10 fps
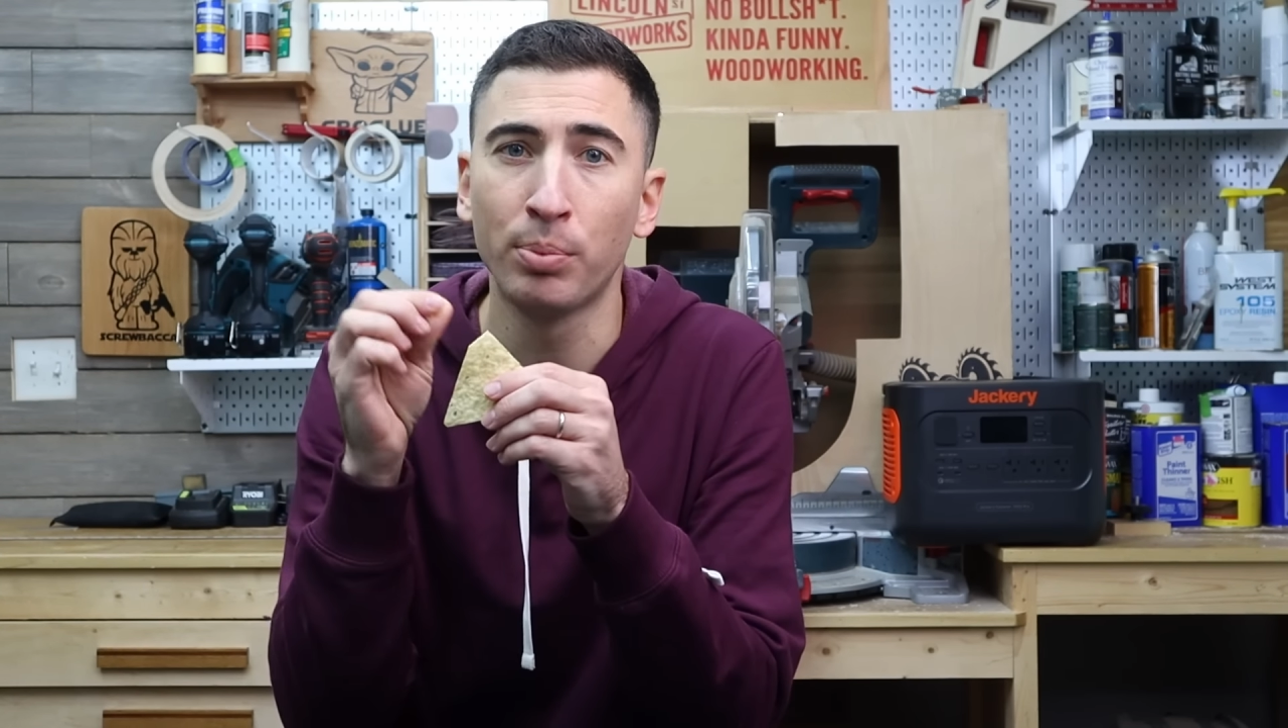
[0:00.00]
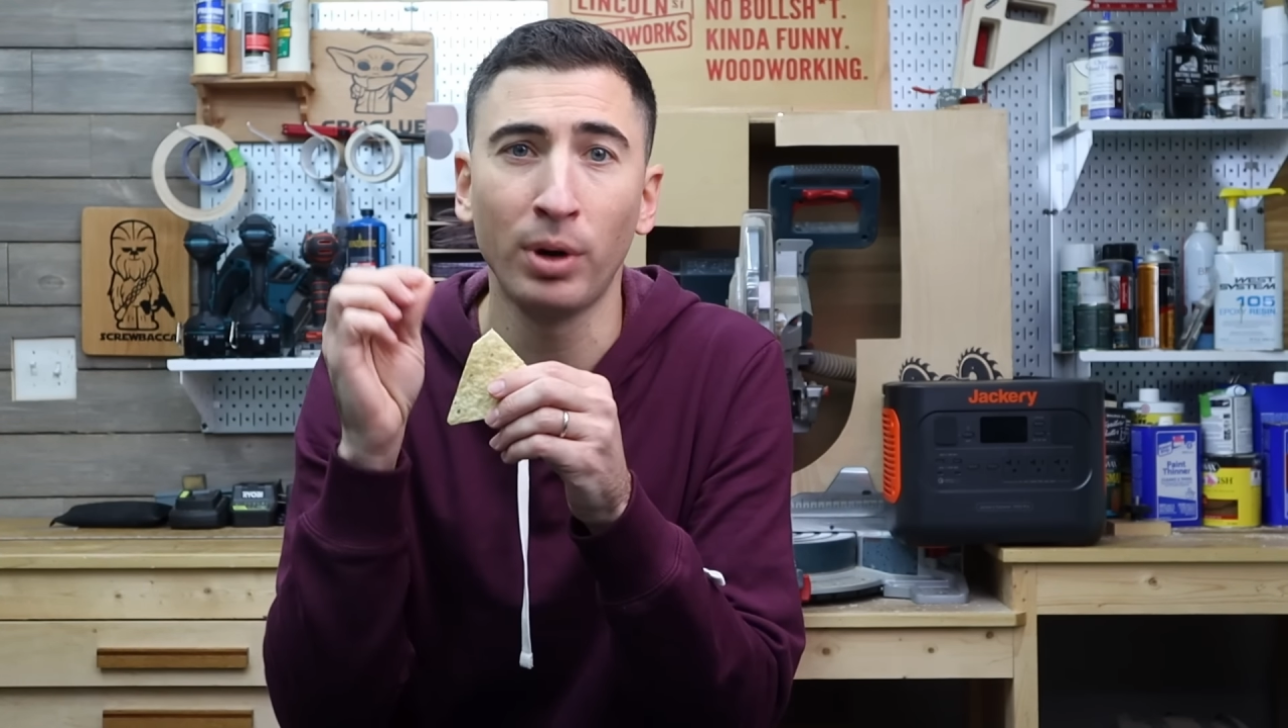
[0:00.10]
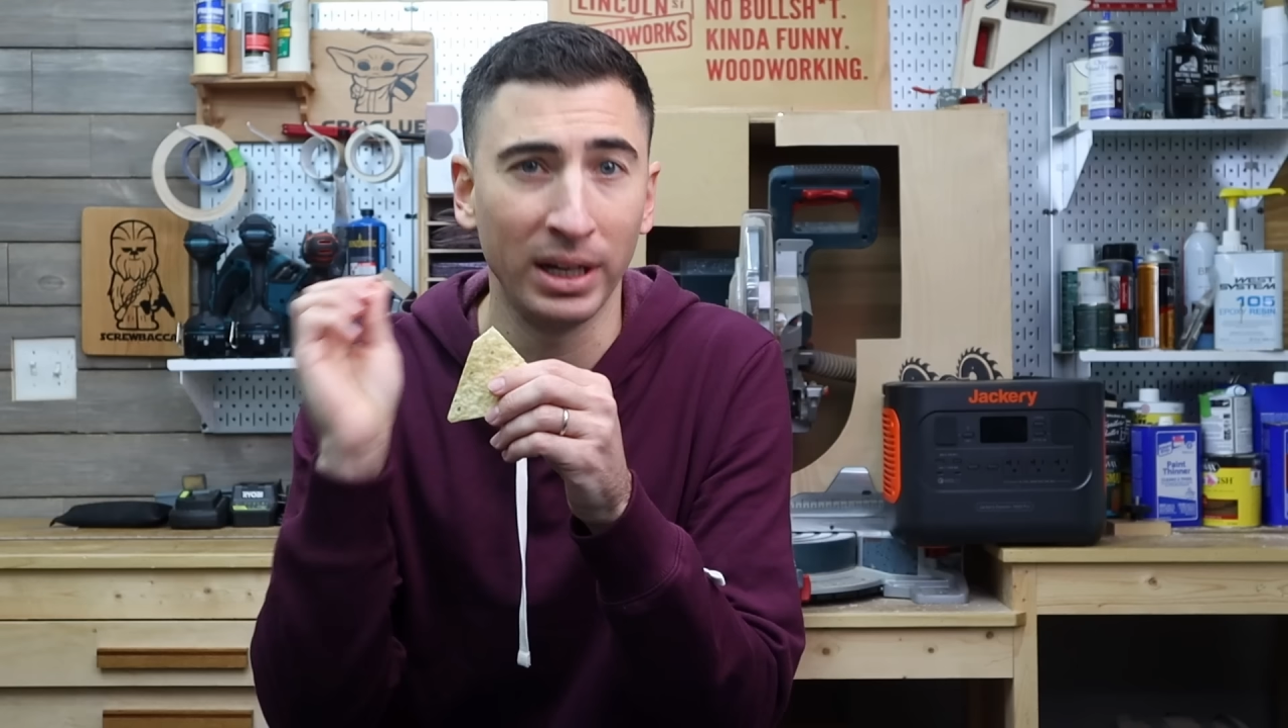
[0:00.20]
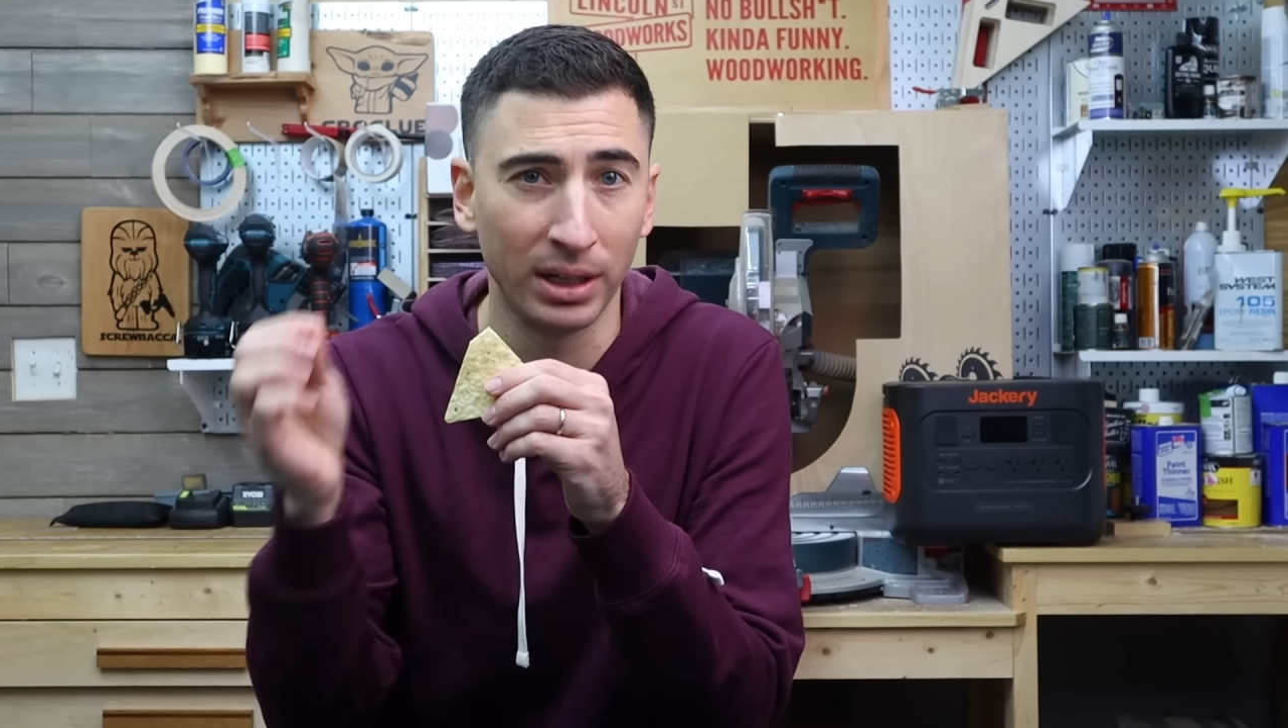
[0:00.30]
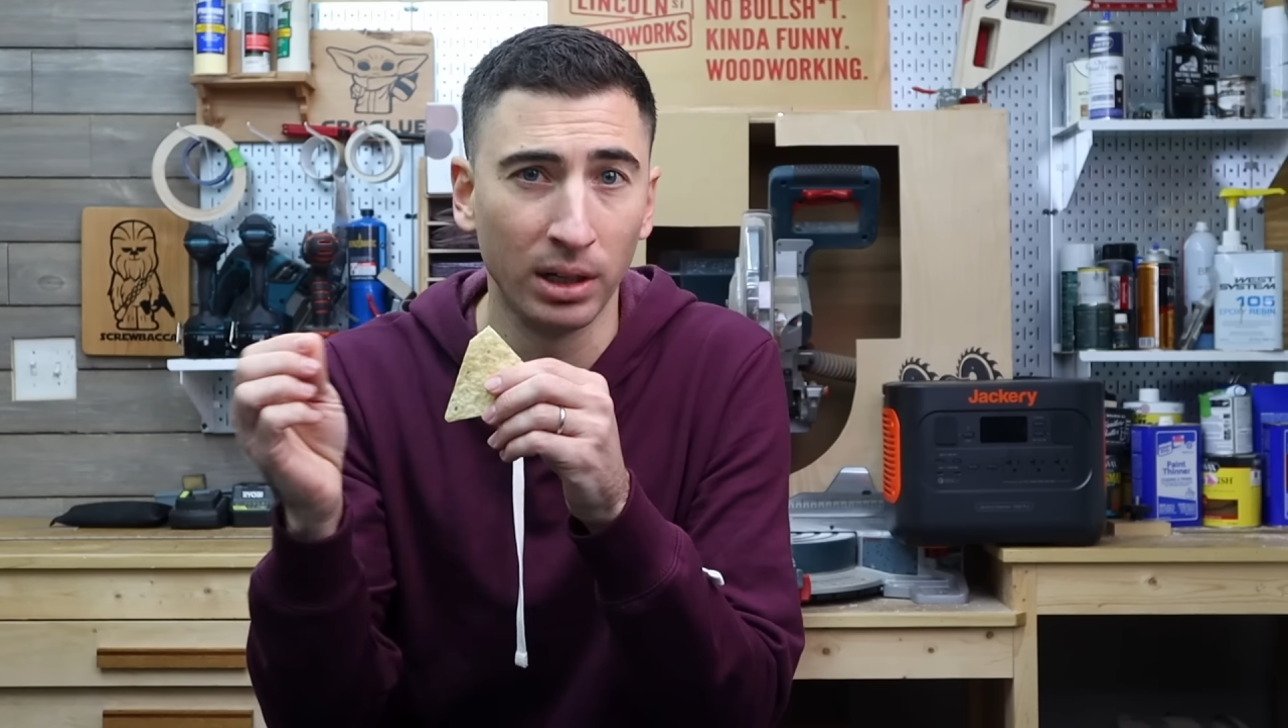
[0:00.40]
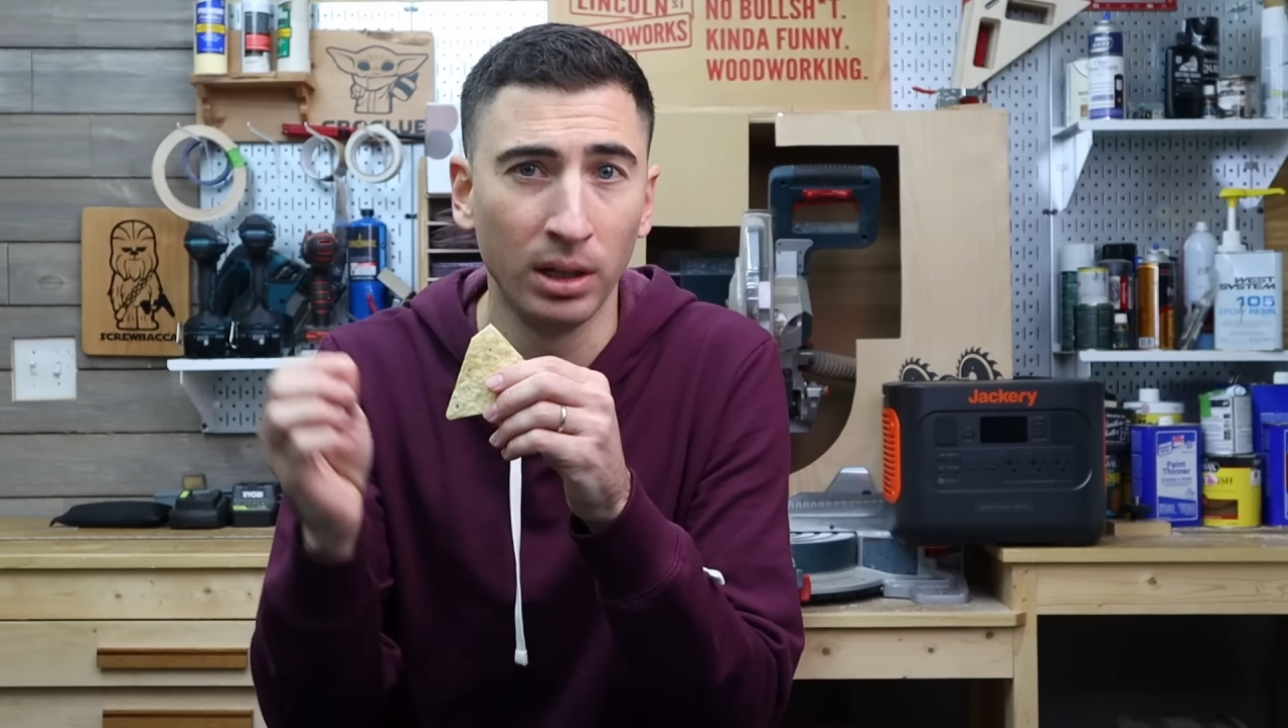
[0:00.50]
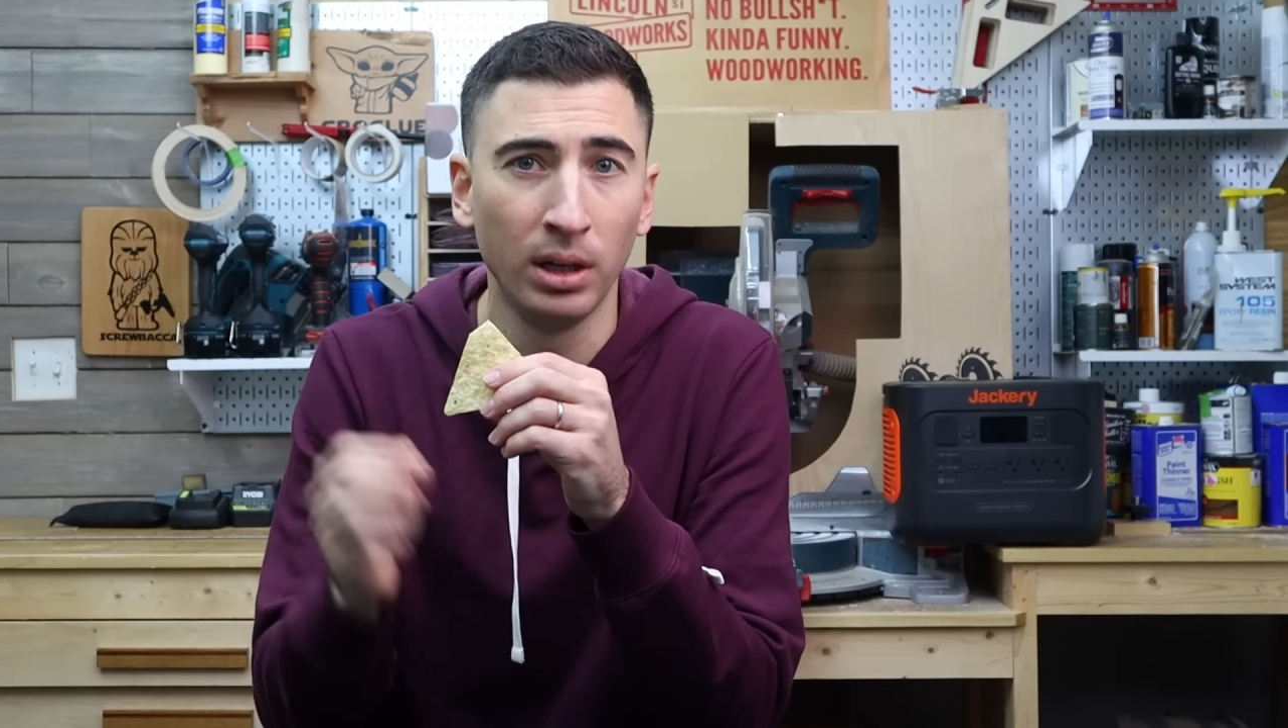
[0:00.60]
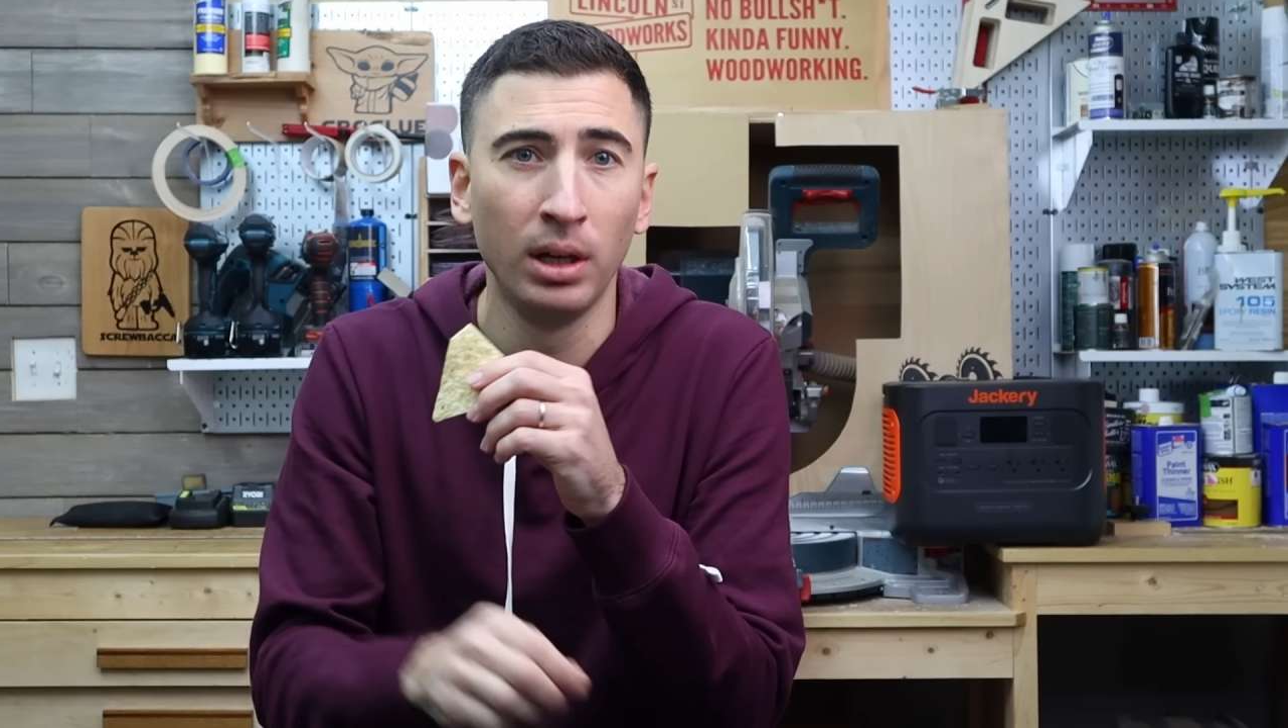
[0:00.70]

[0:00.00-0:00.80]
break,